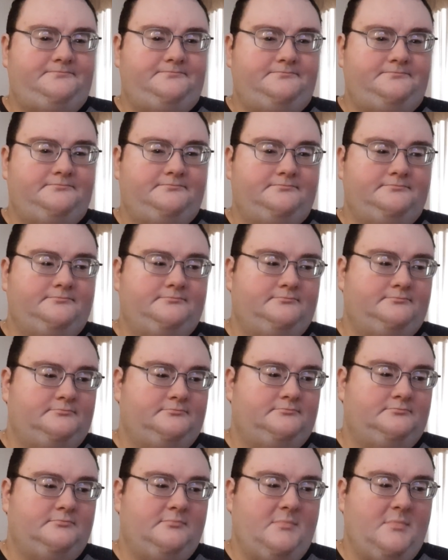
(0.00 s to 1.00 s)

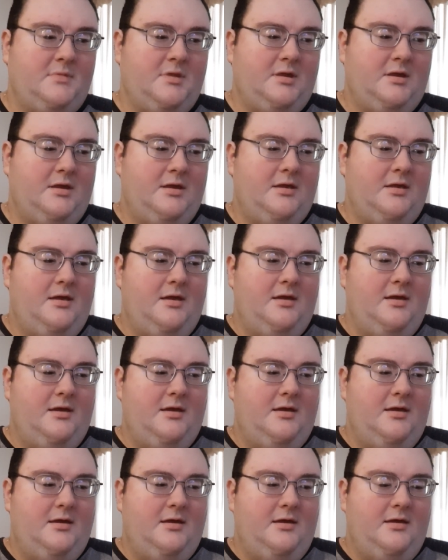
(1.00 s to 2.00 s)

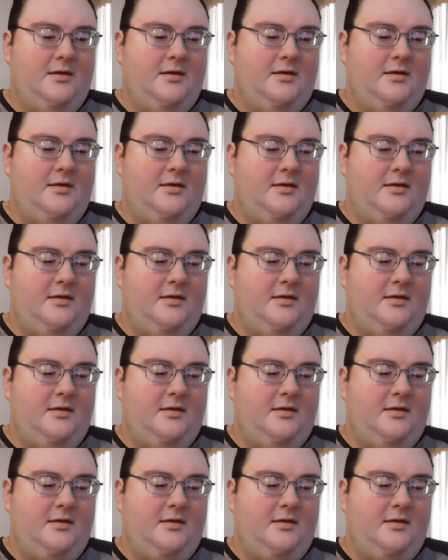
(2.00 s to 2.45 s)
[no speech]